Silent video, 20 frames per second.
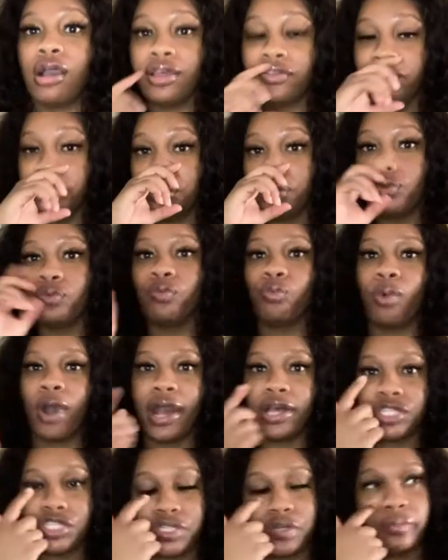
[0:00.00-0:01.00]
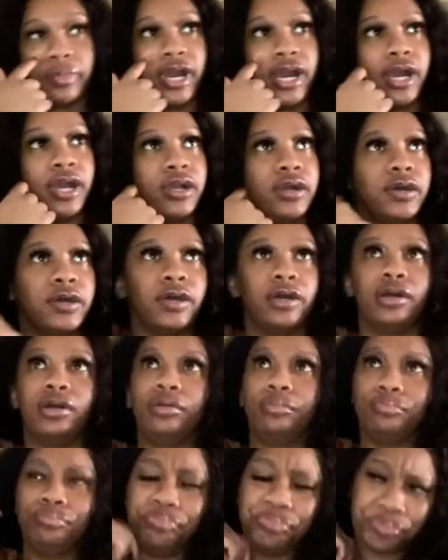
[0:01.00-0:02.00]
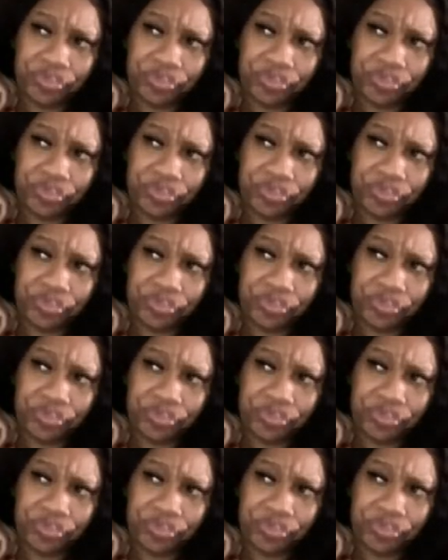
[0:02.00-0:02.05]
if you watched my